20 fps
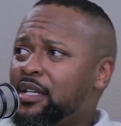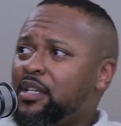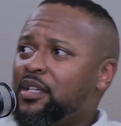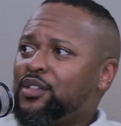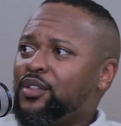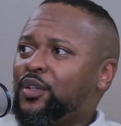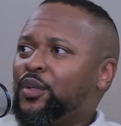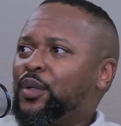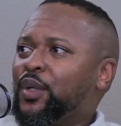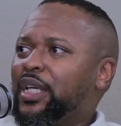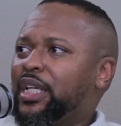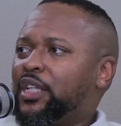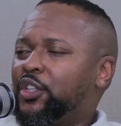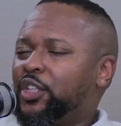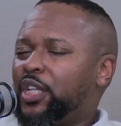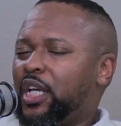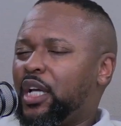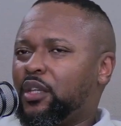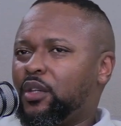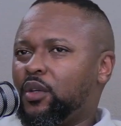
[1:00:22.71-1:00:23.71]
So you can
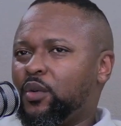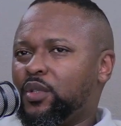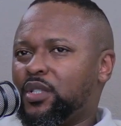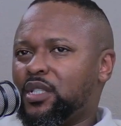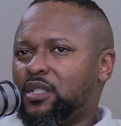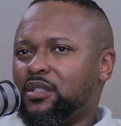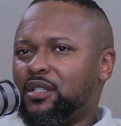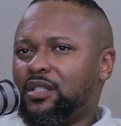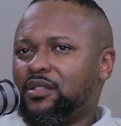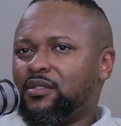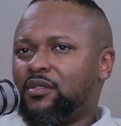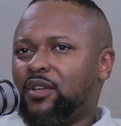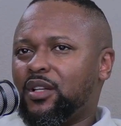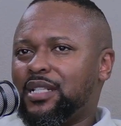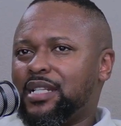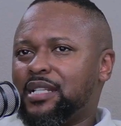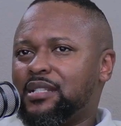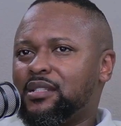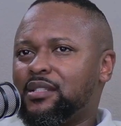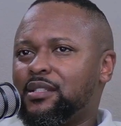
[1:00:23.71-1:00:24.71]
check those. It's not
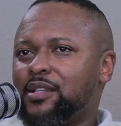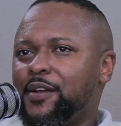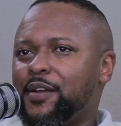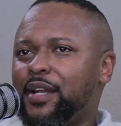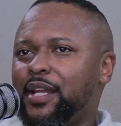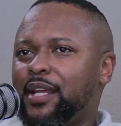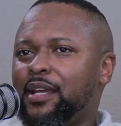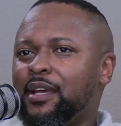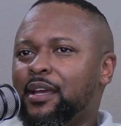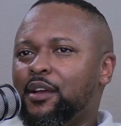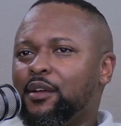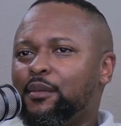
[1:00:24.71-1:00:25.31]
necessarily...